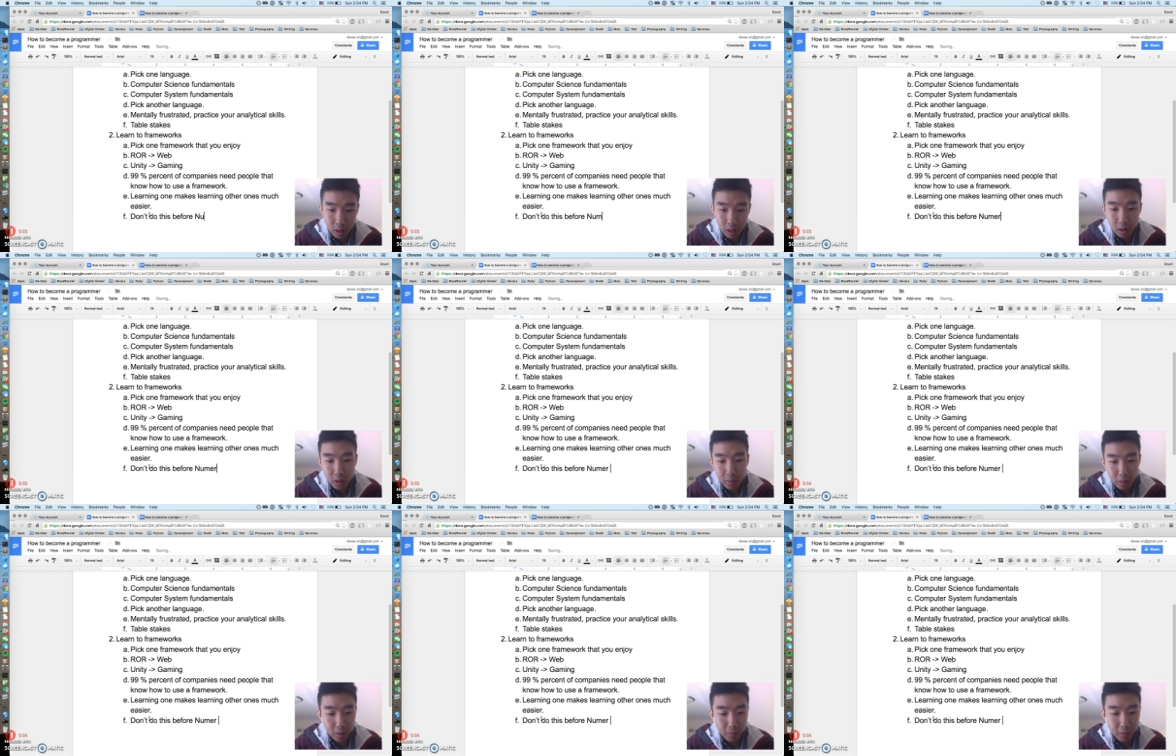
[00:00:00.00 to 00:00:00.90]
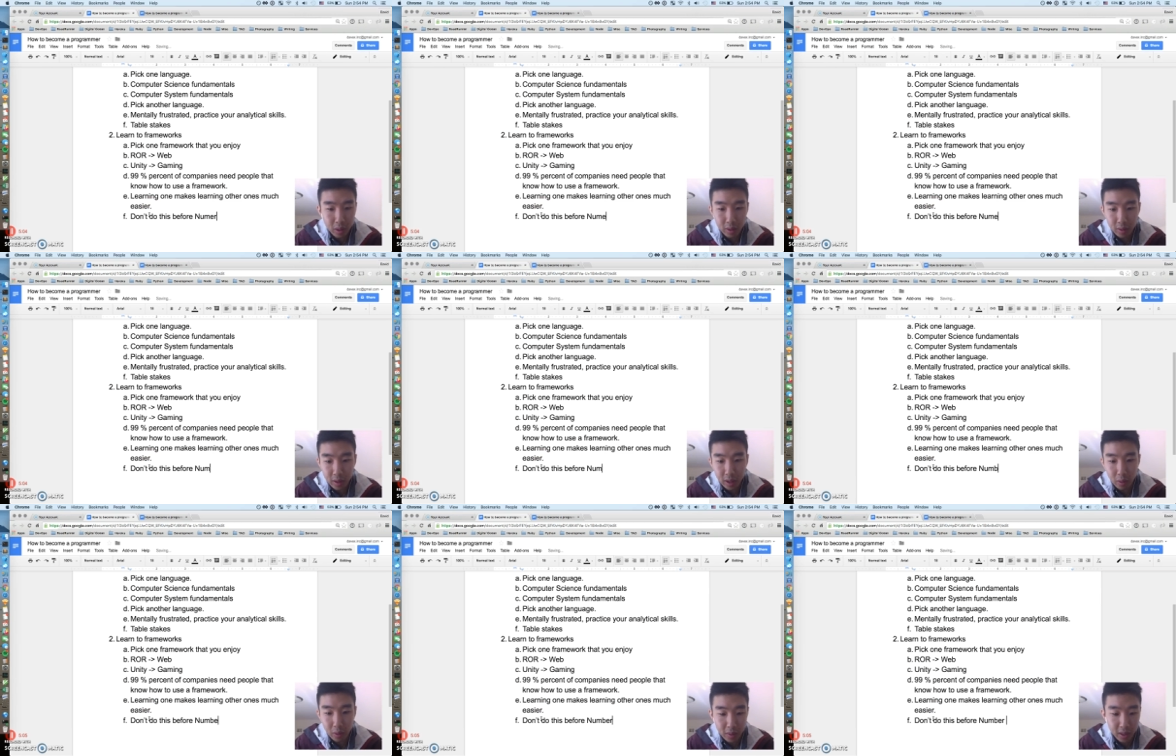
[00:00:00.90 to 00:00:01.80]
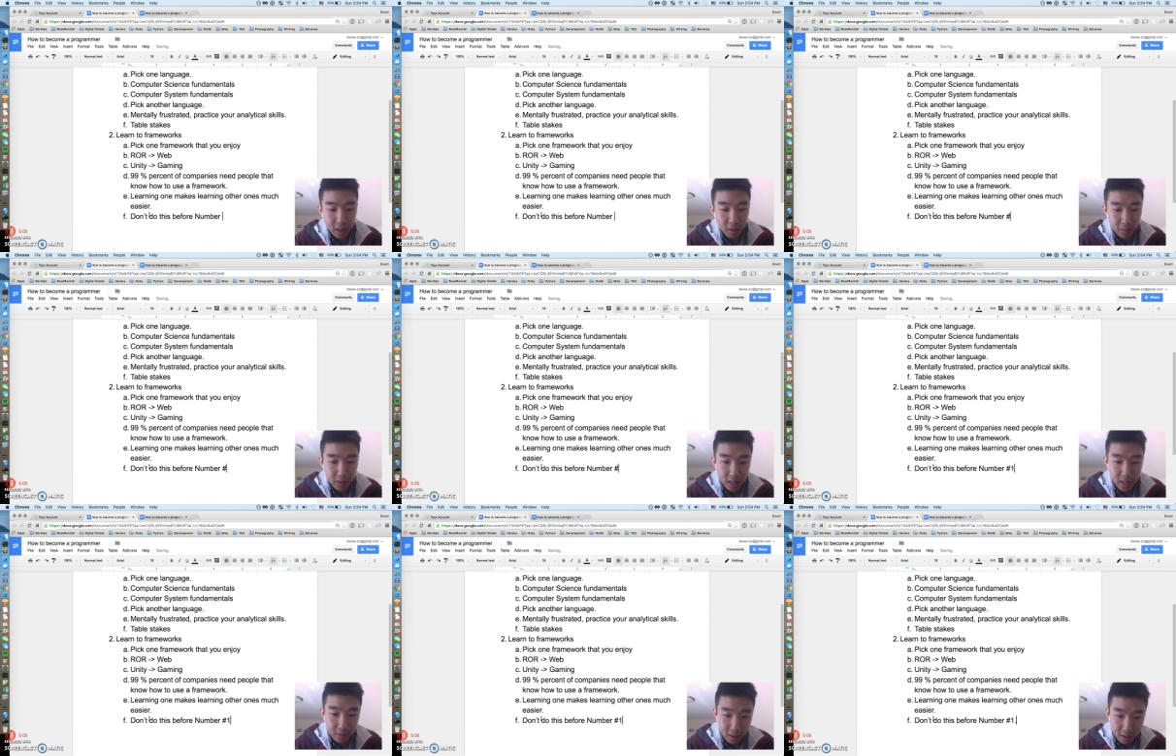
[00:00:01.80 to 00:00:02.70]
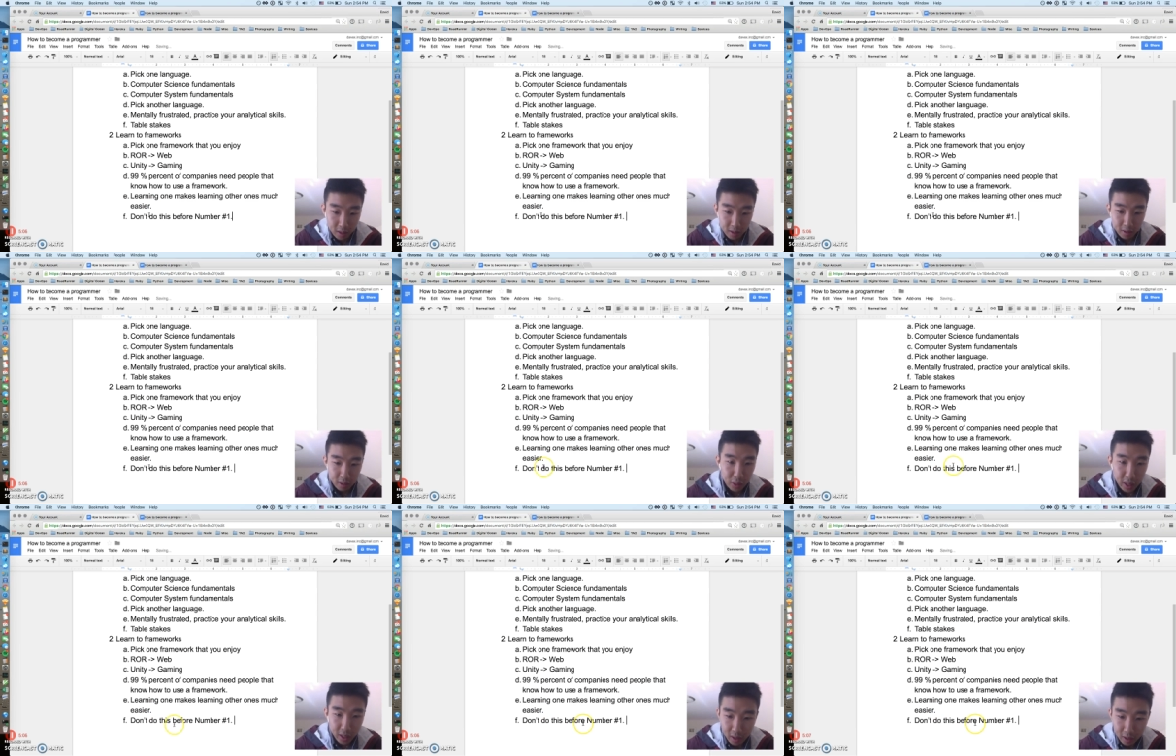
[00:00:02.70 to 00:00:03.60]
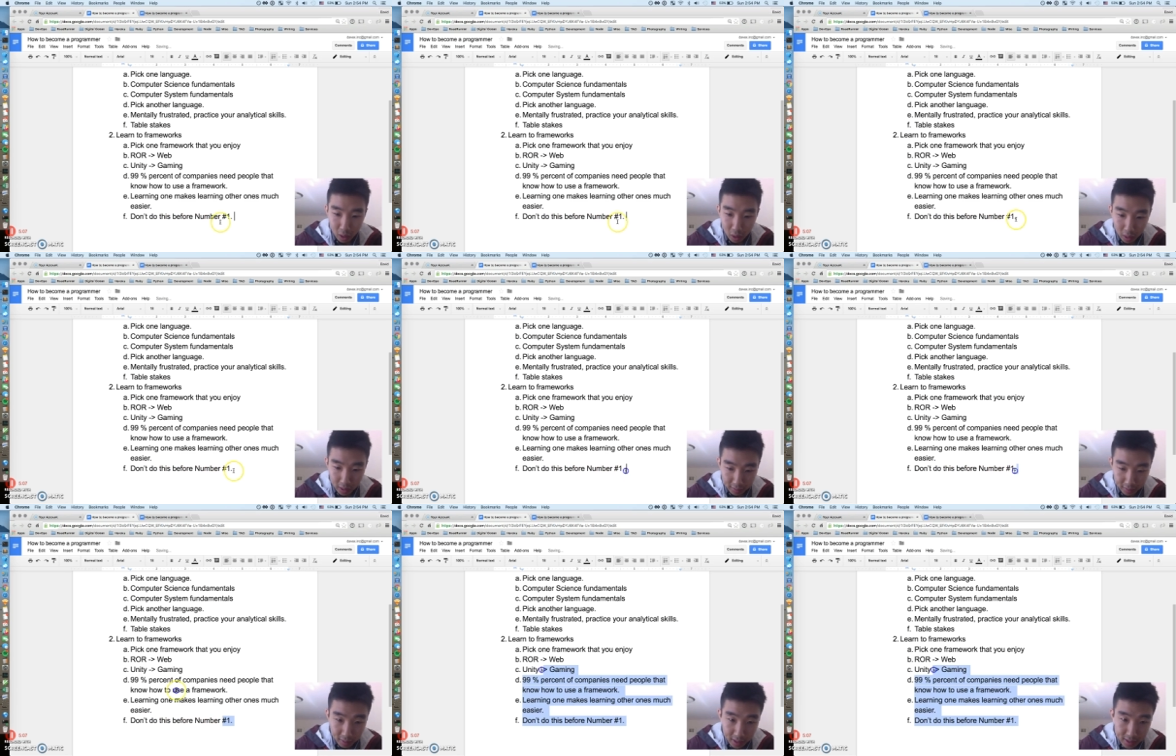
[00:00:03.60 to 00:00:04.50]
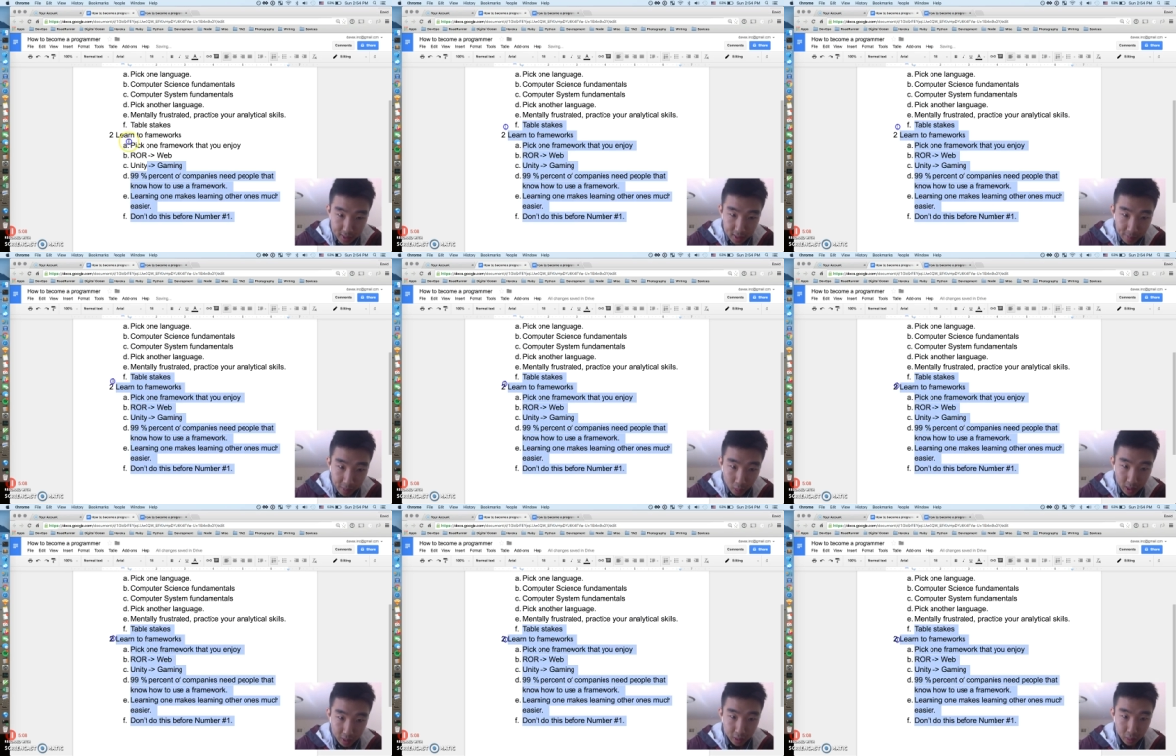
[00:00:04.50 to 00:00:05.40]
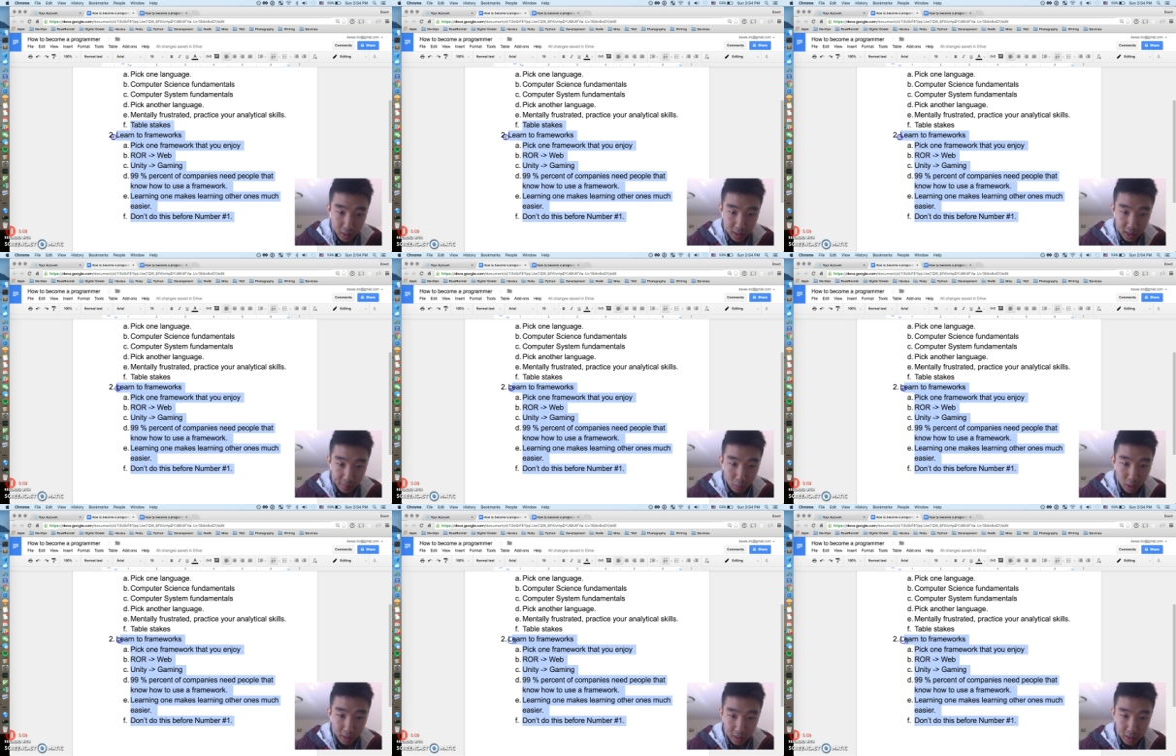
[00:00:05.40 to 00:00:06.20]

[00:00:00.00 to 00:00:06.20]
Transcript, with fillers: another important point that I want to make up is that you cannot go into this step without doing step one.